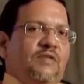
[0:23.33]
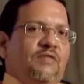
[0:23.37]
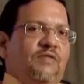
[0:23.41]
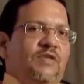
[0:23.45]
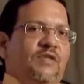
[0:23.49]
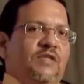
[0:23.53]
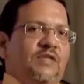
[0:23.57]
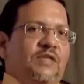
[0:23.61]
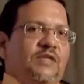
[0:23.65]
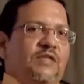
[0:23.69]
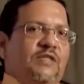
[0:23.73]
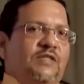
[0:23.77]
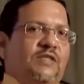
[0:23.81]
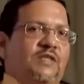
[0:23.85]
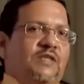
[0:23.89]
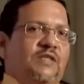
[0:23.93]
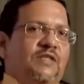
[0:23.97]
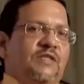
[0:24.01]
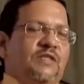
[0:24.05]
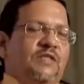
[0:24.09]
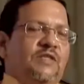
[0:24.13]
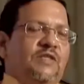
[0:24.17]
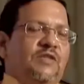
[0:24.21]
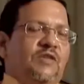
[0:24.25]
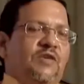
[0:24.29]
which
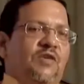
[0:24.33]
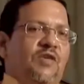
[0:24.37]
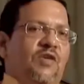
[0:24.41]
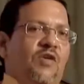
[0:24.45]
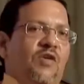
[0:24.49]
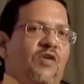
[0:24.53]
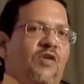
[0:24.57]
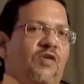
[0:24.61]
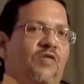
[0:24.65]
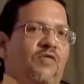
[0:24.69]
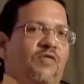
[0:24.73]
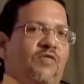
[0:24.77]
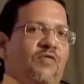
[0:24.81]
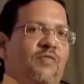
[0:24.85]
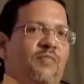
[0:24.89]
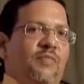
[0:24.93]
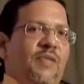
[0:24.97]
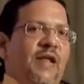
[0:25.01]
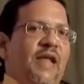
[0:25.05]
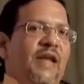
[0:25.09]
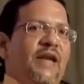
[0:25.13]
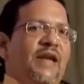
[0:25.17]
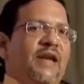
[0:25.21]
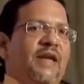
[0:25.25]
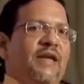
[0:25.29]
consist of
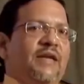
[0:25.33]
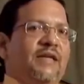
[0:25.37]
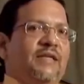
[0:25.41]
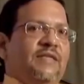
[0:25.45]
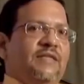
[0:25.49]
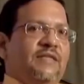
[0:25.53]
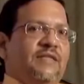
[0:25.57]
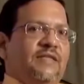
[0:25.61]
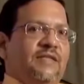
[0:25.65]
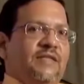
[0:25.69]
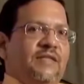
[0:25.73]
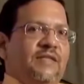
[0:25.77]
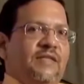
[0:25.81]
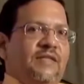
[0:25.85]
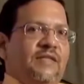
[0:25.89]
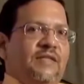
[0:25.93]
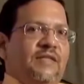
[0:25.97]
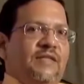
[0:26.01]
planets,